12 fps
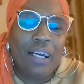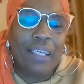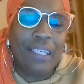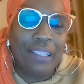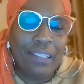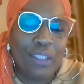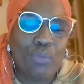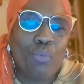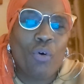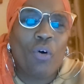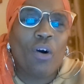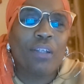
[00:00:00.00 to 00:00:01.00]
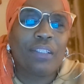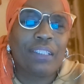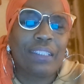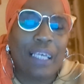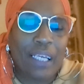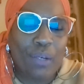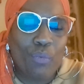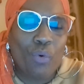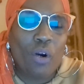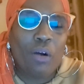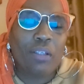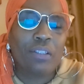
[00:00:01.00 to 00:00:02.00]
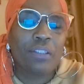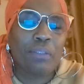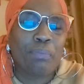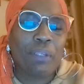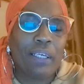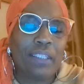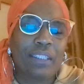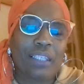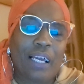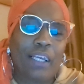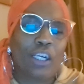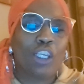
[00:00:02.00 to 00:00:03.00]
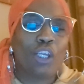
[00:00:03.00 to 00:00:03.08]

again, this war, the second war, it took place like